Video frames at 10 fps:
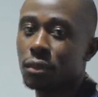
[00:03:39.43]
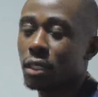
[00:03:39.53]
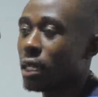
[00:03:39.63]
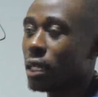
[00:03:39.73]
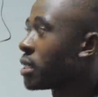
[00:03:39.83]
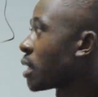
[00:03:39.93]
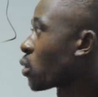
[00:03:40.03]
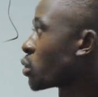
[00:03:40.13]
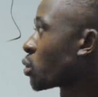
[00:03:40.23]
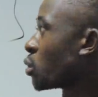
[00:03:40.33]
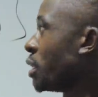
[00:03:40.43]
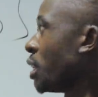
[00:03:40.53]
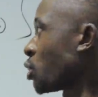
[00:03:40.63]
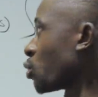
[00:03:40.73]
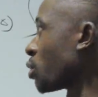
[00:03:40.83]
That is a
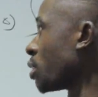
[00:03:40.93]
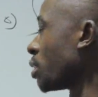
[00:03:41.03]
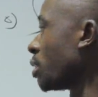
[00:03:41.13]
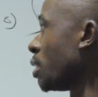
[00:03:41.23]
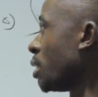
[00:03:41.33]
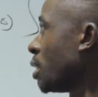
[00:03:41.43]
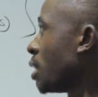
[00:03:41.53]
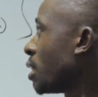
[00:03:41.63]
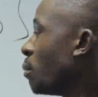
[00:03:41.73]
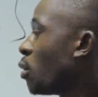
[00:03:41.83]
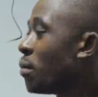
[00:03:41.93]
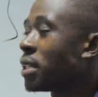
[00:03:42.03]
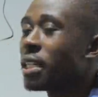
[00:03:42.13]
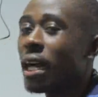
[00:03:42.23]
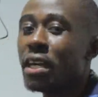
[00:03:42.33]
consolidation. The
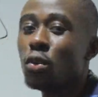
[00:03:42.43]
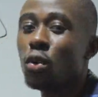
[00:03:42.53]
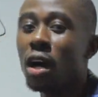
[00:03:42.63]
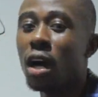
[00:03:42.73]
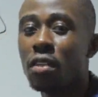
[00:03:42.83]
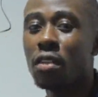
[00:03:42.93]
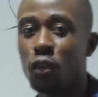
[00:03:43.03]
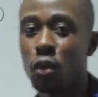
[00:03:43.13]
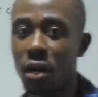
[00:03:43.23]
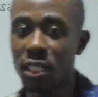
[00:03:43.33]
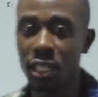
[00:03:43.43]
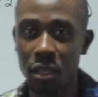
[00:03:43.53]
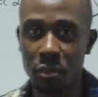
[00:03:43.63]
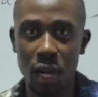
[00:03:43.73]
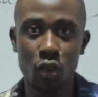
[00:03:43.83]
moment I do have the format at the
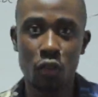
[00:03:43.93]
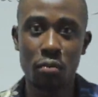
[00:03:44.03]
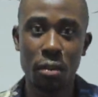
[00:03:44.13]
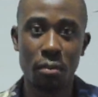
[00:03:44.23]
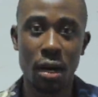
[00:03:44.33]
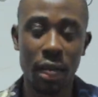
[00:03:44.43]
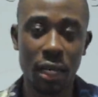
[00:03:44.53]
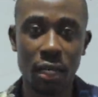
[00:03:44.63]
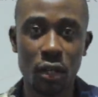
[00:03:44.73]
back of my mind,